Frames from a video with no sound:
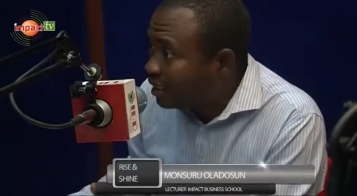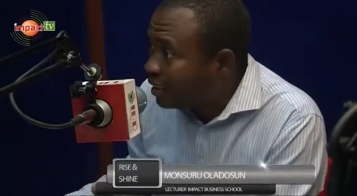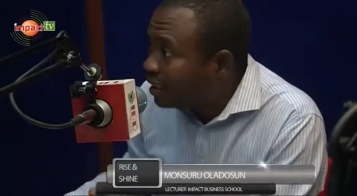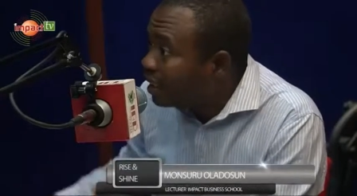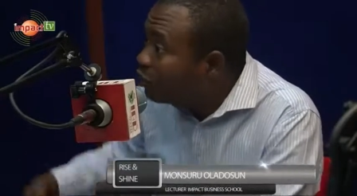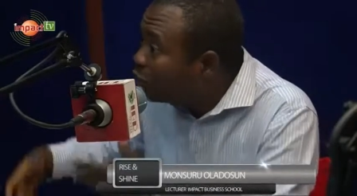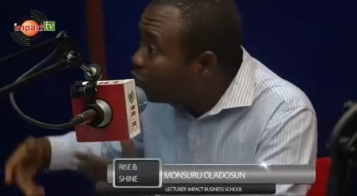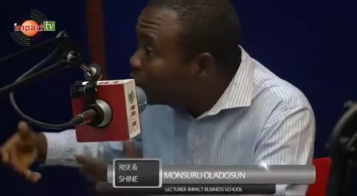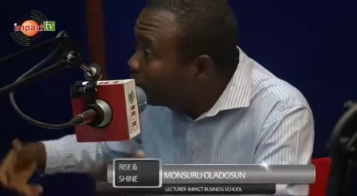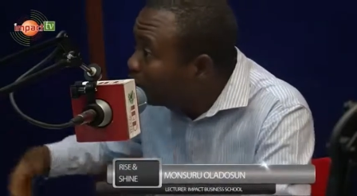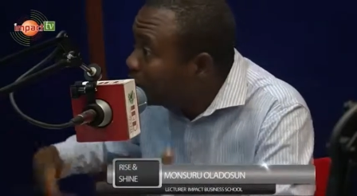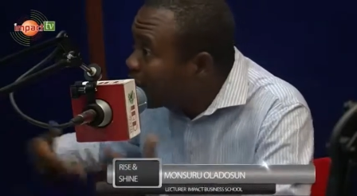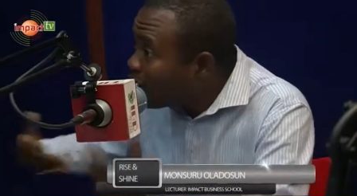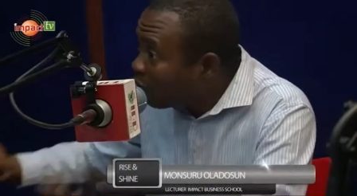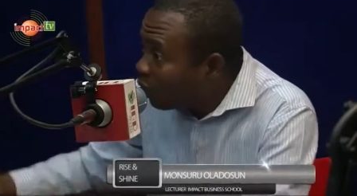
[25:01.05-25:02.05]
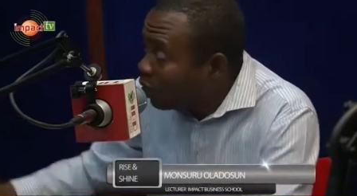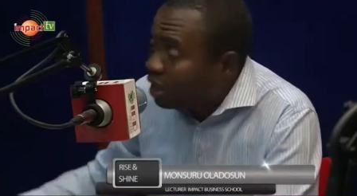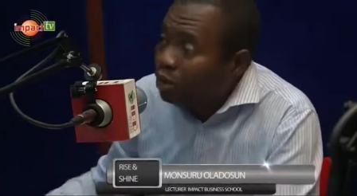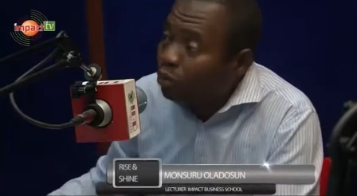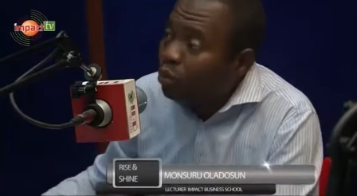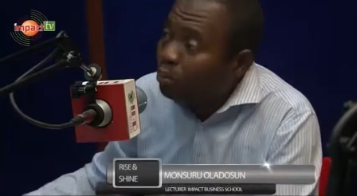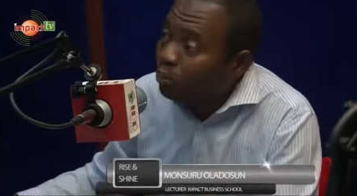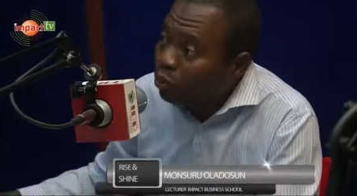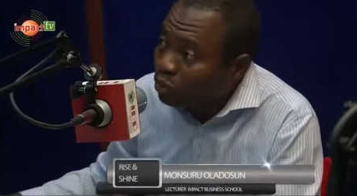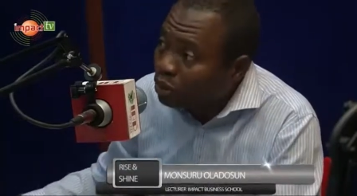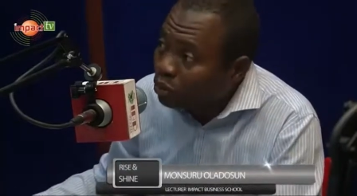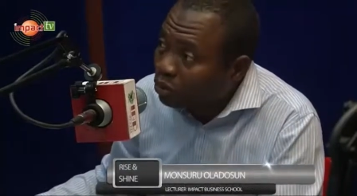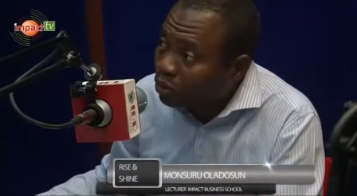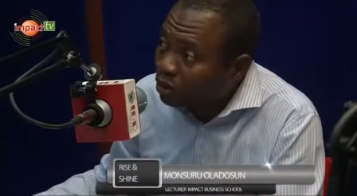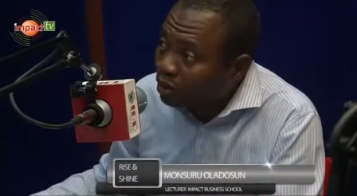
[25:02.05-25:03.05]
They will be encouraged to
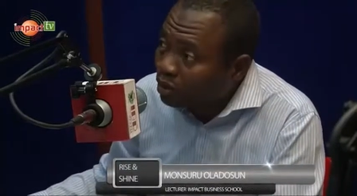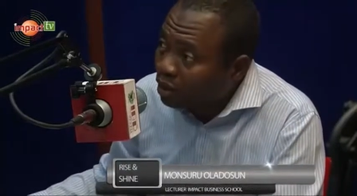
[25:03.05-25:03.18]
produce.